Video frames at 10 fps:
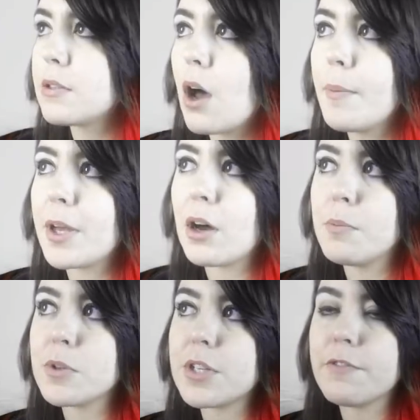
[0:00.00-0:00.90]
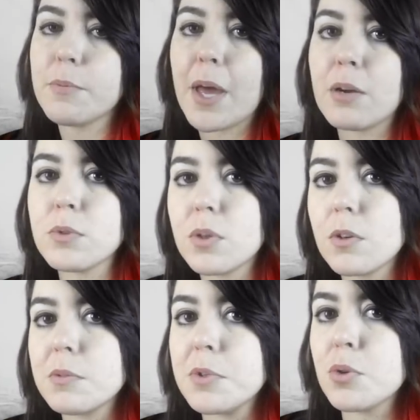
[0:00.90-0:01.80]
this comic, almost every panel was
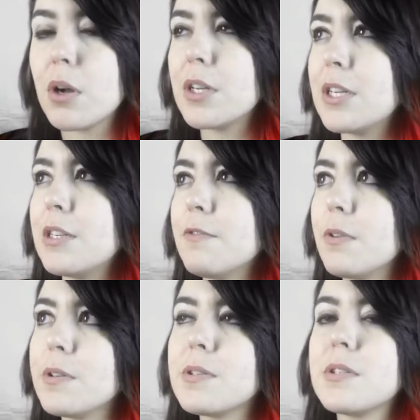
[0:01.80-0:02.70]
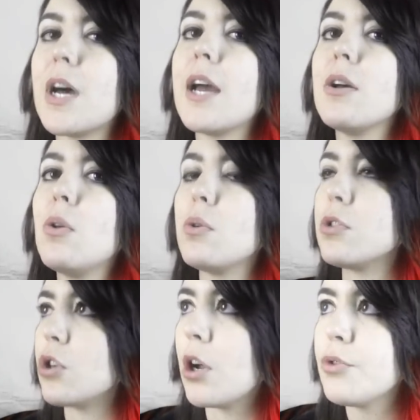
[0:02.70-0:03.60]
going to be drawn in a different style
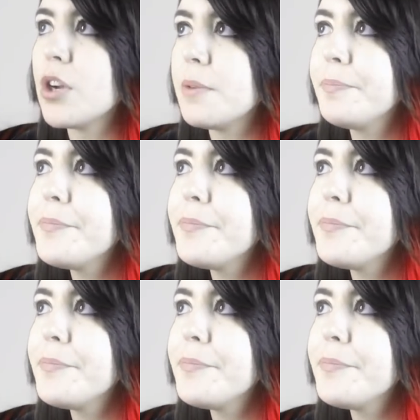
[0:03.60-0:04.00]
or genre.